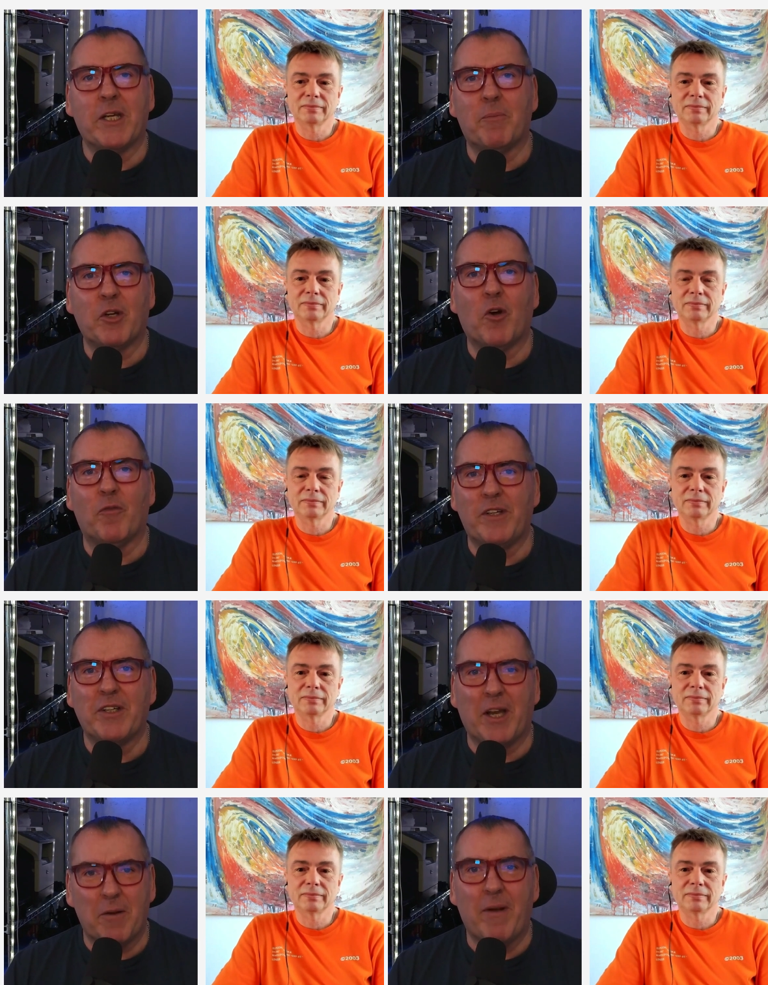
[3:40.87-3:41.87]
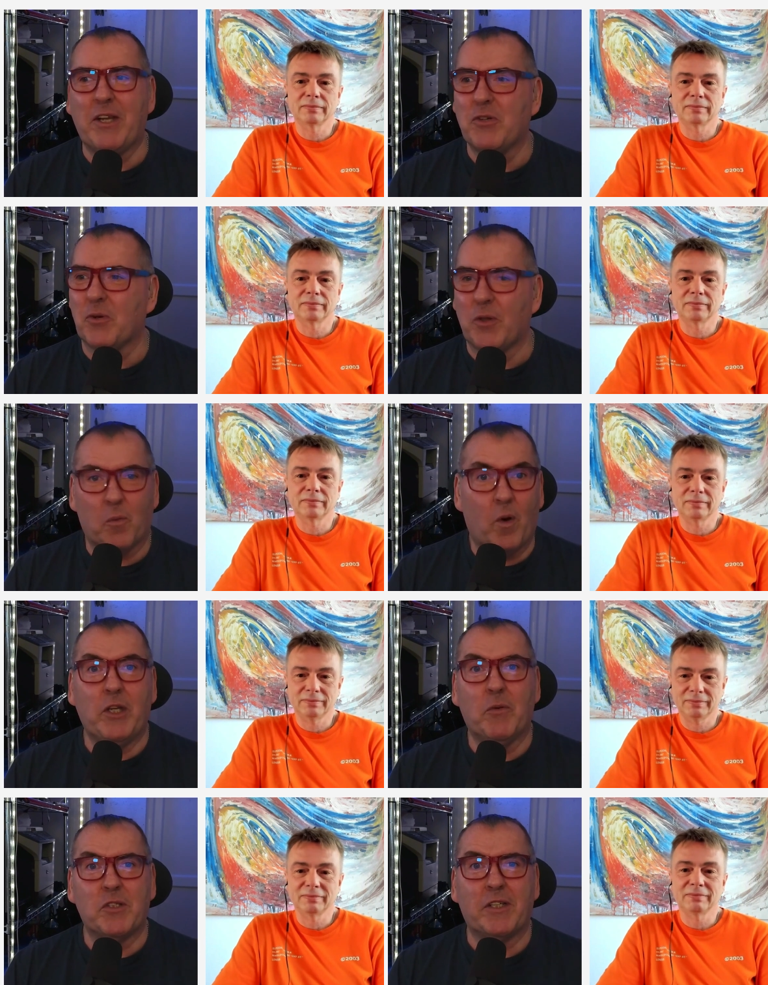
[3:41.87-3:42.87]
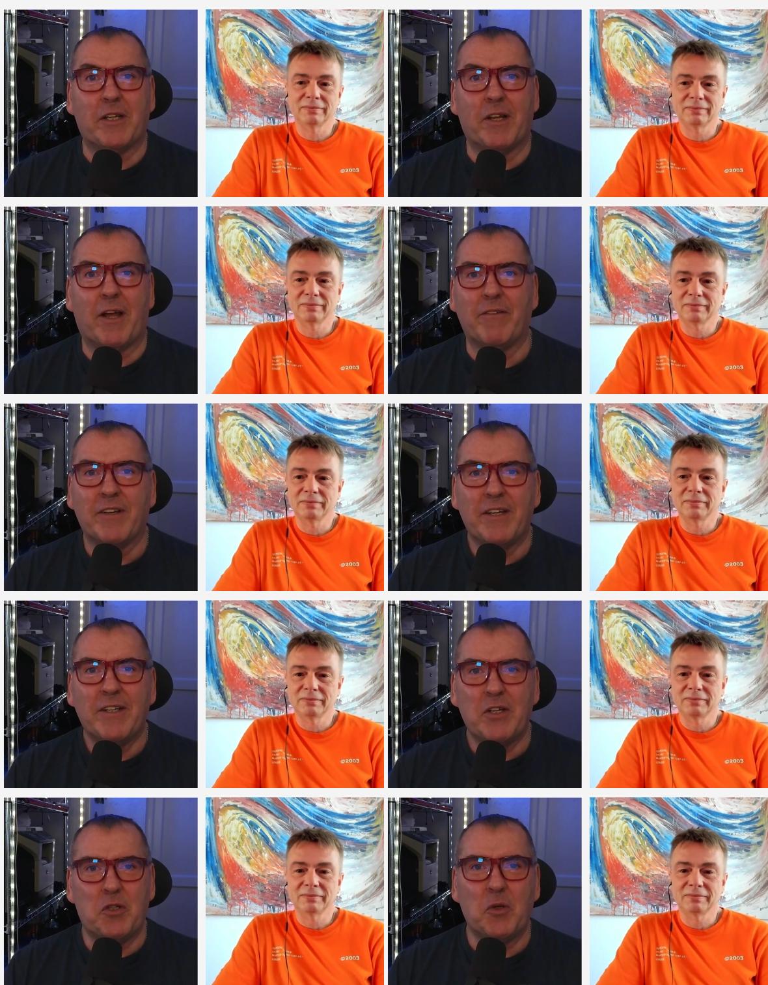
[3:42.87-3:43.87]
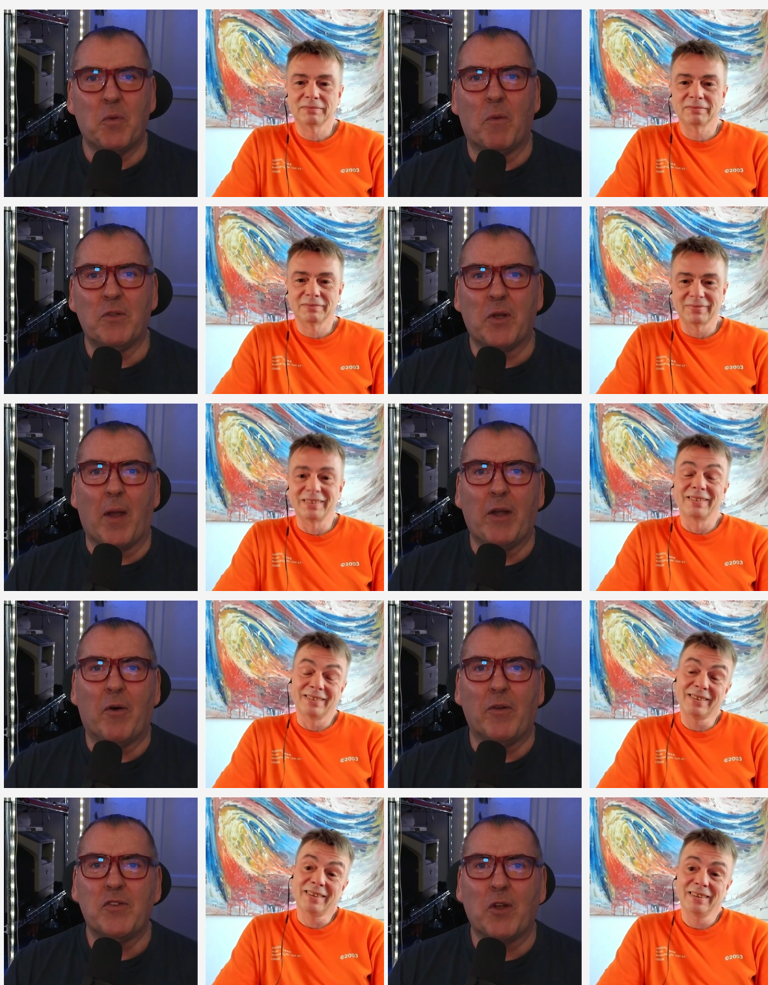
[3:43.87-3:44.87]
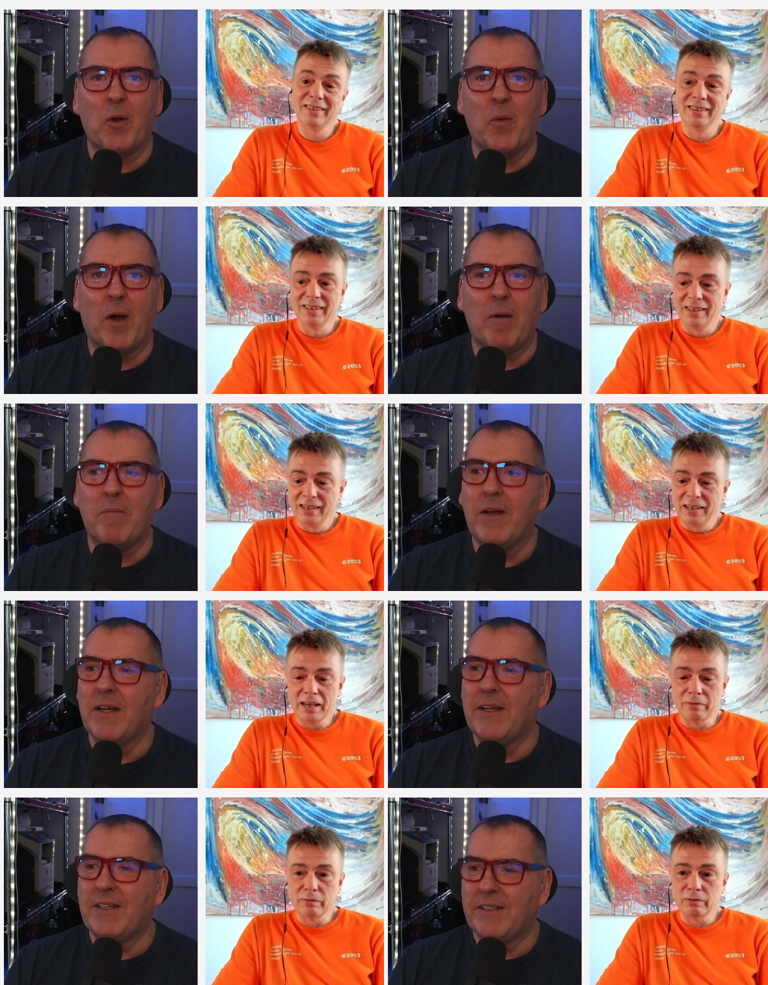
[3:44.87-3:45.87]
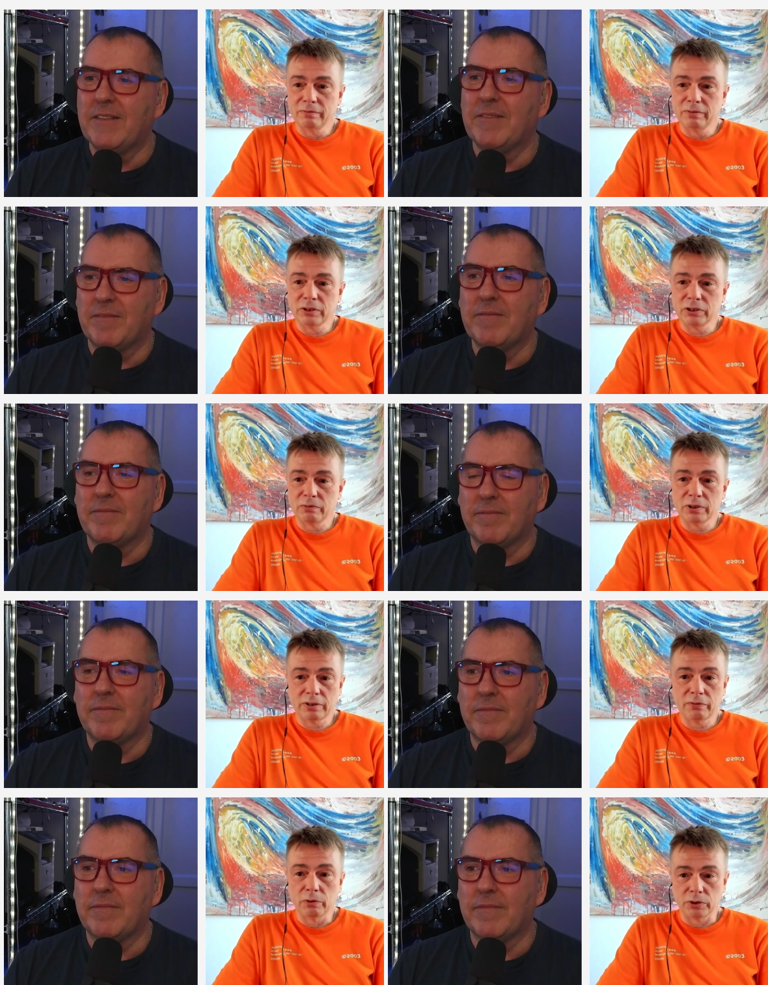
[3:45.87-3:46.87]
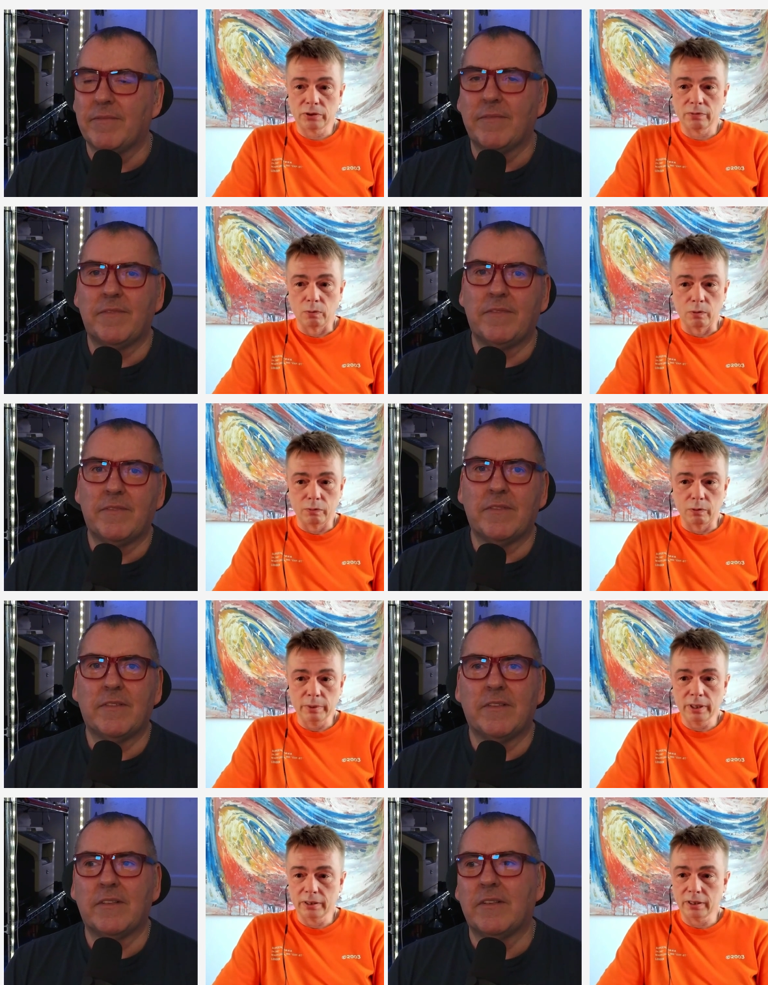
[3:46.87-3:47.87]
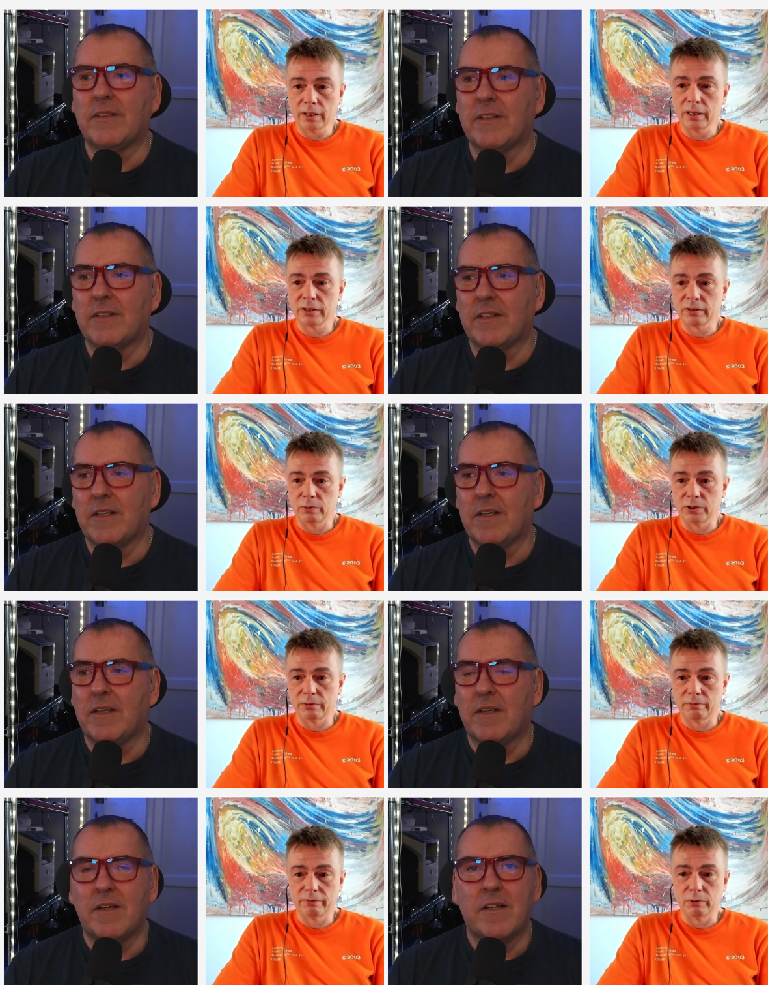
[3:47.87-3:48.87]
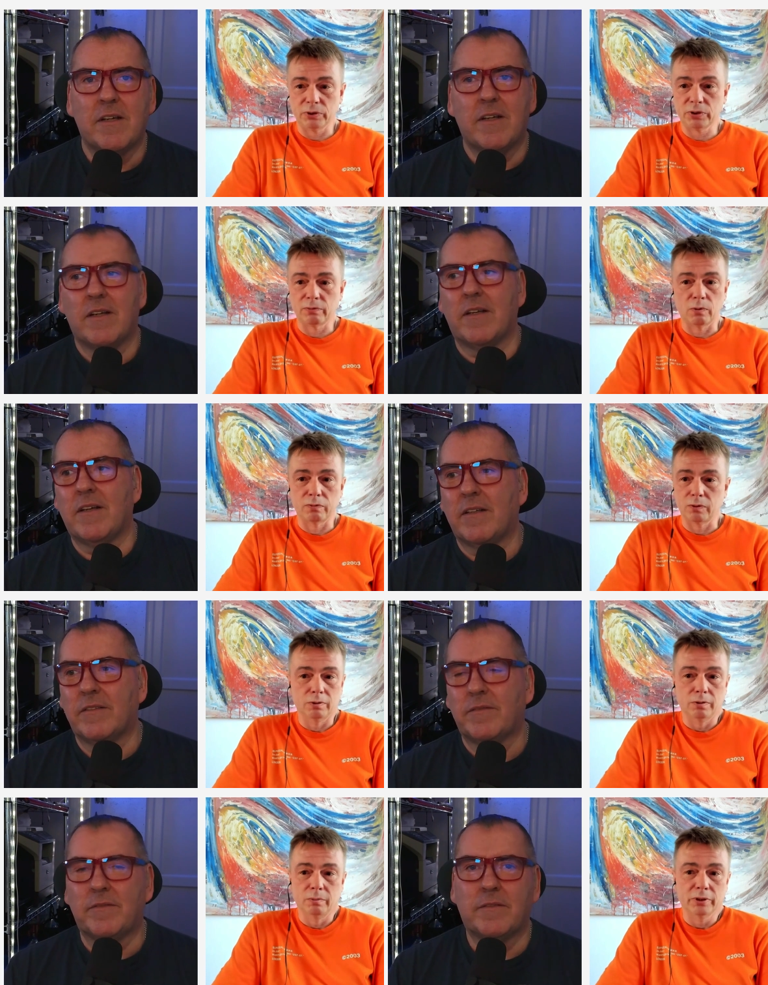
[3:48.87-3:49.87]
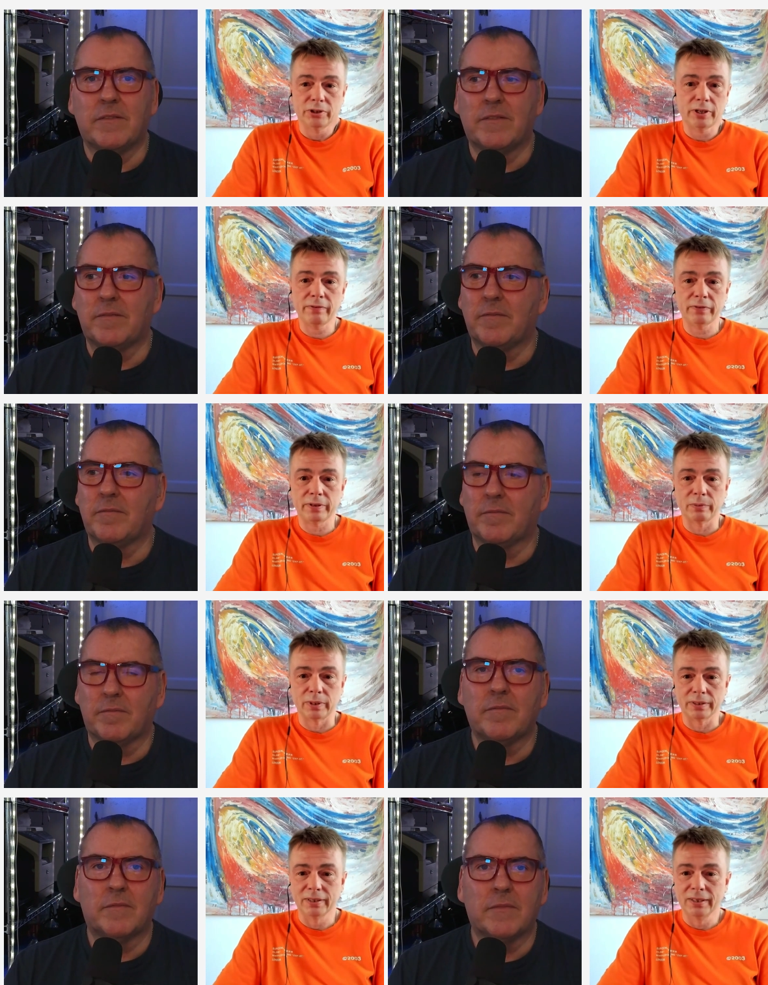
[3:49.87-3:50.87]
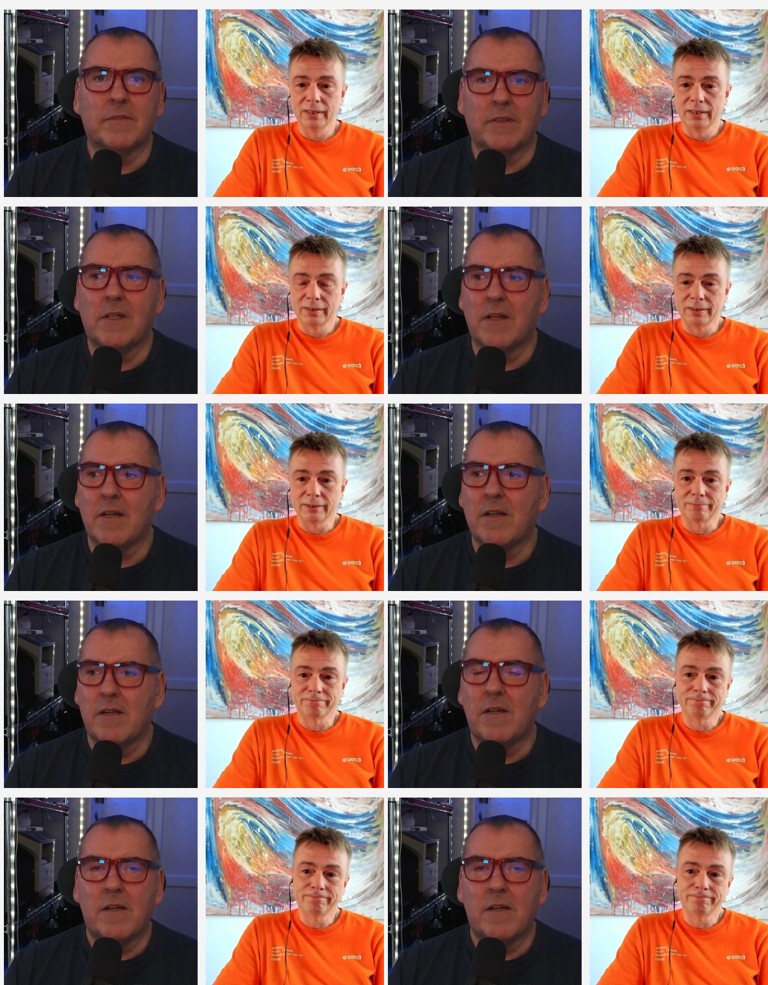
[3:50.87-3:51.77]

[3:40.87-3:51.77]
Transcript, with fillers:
Speaker 1: with a cup of coffee to kind of make sure that one you were still alive to what was going on. Yeah. So,
Speaker 2: yeah, it was was a first for for me, and I guess it was a first for for almost everyone. Yeah.